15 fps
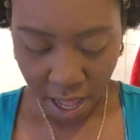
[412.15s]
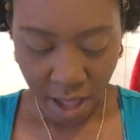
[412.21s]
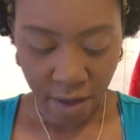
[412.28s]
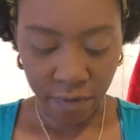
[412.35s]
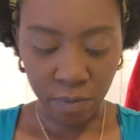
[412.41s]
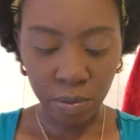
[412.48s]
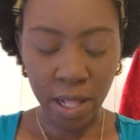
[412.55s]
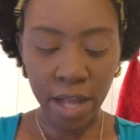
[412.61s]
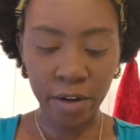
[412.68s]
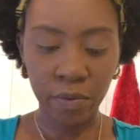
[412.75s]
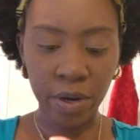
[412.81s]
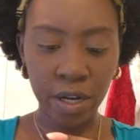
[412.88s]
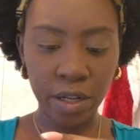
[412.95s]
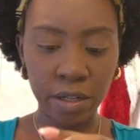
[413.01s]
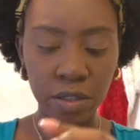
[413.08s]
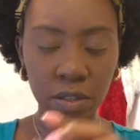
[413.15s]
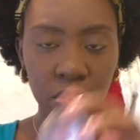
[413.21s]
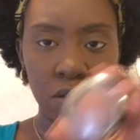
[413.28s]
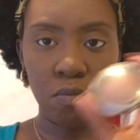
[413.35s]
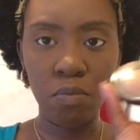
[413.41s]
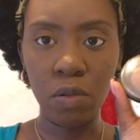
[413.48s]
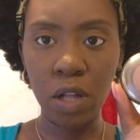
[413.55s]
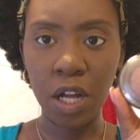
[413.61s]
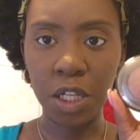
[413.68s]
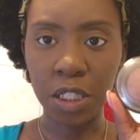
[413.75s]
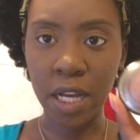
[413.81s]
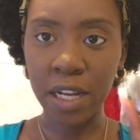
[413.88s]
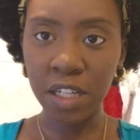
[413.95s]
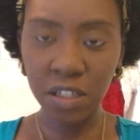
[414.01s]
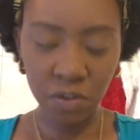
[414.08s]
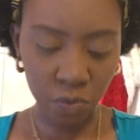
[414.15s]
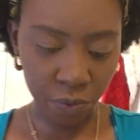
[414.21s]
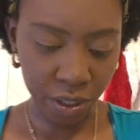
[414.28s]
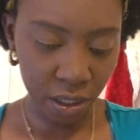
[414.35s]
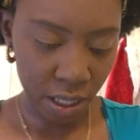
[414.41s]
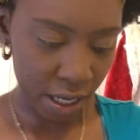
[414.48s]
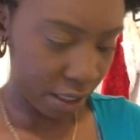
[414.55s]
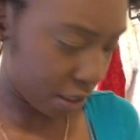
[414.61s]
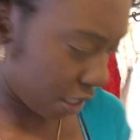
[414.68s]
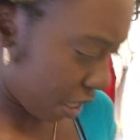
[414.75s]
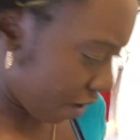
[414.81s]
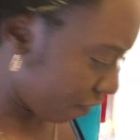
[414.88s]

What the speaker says: I have Black Radiance blush. I just realized I